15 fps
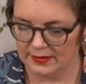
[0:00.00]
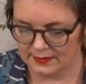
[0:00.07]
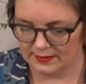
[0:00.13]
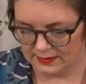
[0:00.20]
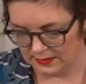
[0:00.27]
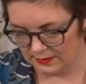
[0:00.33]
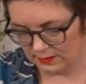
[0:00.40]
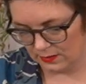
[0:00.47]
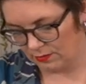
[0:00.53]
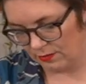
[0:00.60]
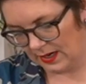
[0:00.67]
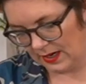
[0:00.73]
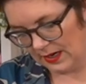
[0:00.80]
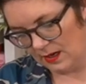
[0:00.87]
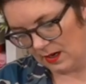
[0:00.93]
This is
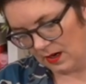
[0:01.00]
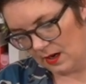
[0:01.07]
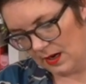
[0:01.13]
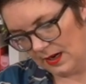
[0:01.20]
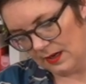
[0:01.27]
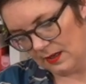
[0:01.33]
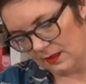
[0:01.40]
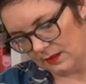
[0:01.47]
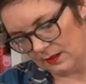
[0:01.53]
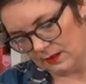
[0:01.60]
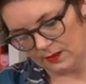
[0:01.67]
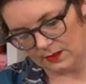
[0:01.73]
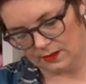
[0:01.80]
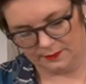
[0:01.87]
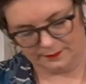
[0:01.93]
Crane
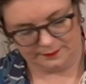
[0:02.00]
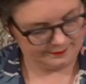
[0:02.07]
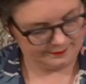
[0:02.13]
Island.